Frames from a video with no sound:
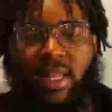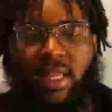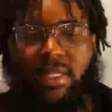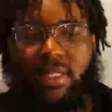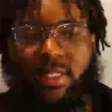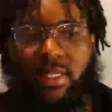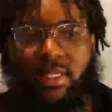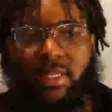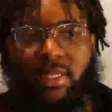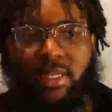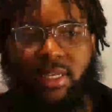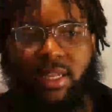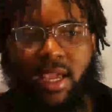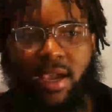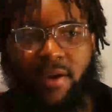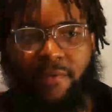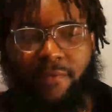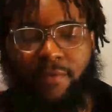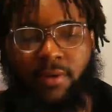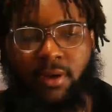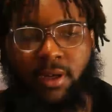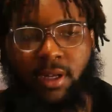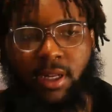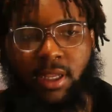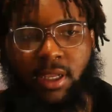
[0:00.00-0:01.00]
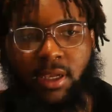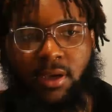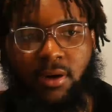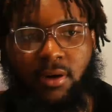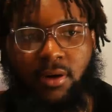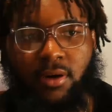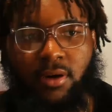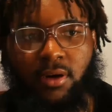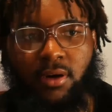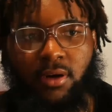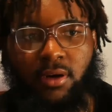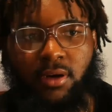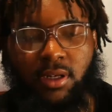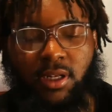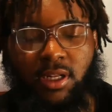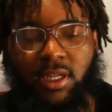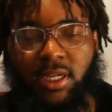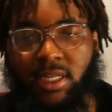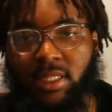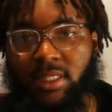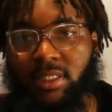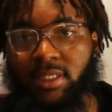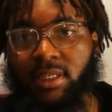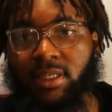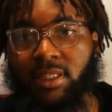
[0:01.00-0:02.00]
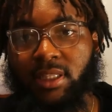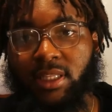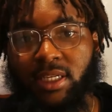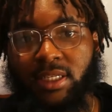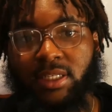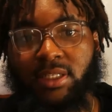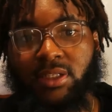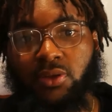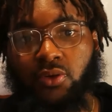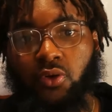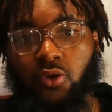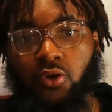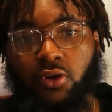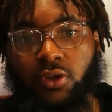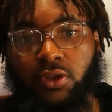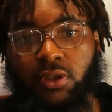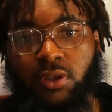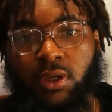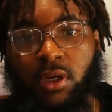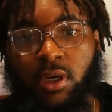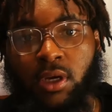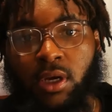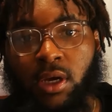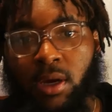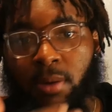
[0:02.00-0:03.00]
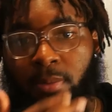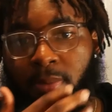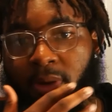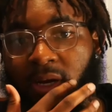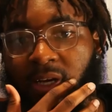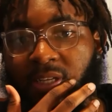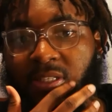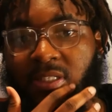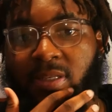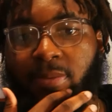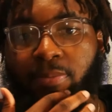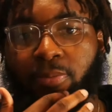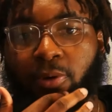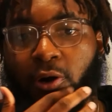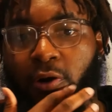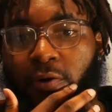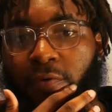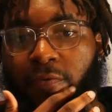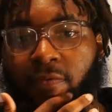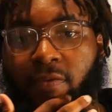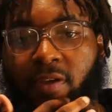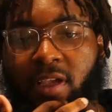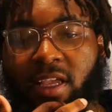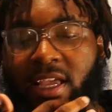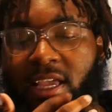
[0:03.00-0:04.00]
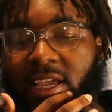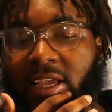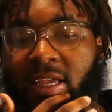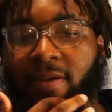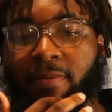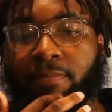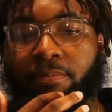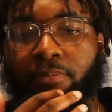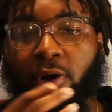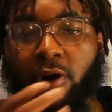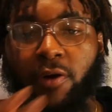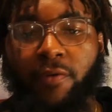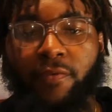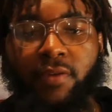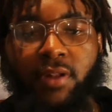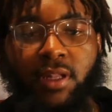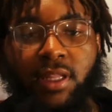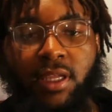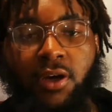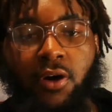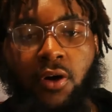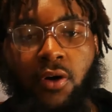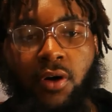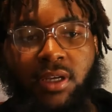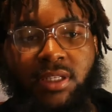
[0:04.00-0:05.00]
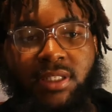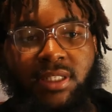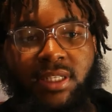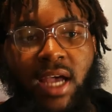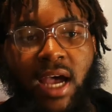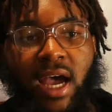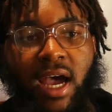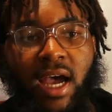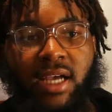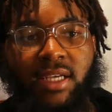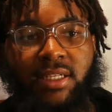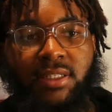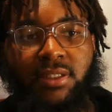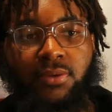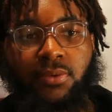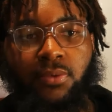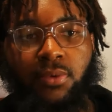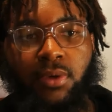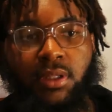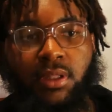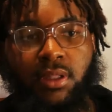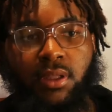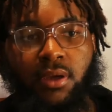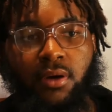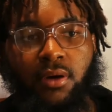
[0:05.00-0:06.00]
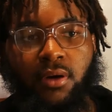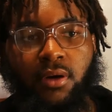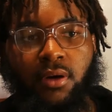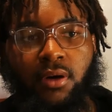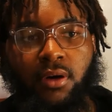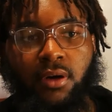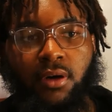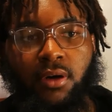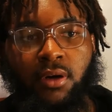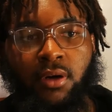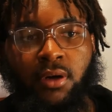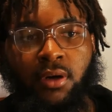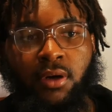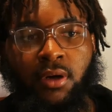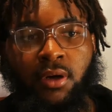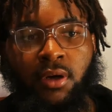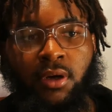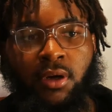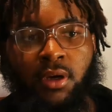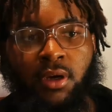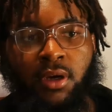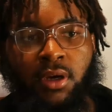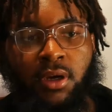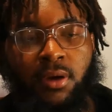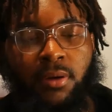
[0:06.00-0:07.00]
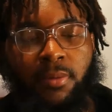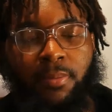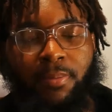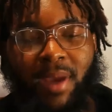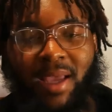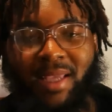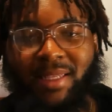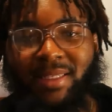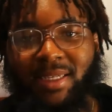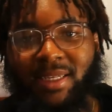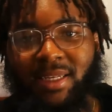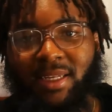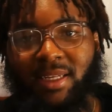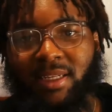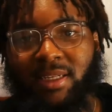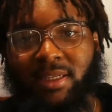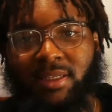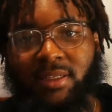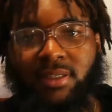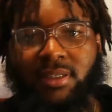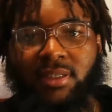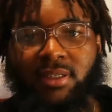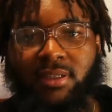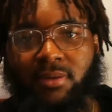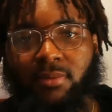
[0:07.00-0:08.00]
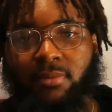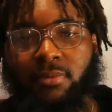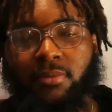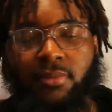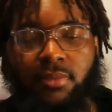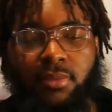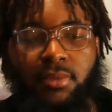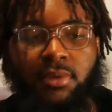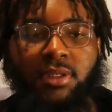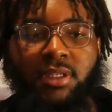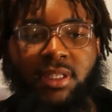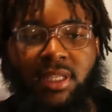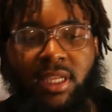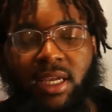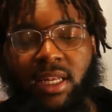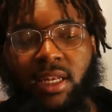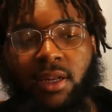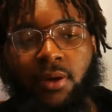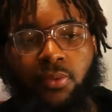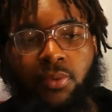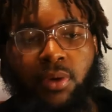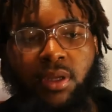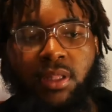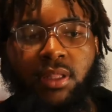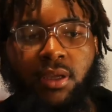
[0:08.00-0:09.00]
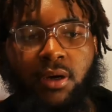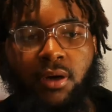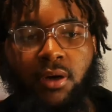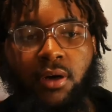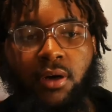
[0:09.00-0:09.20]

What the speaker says: they should definitely look into this source, because it perfectly coincides with basically dealing with